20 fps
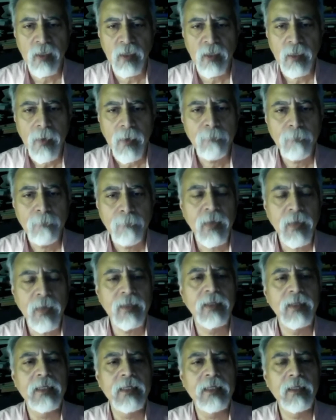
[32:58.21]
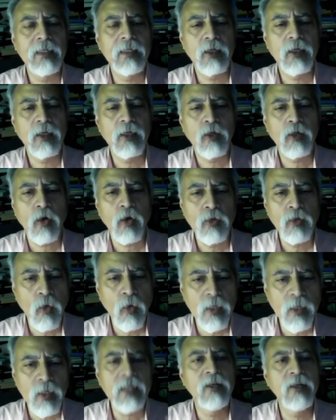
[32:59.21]
but connote a
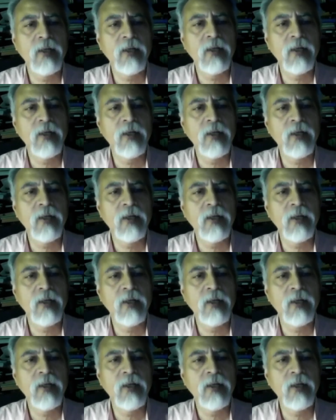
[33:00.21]
different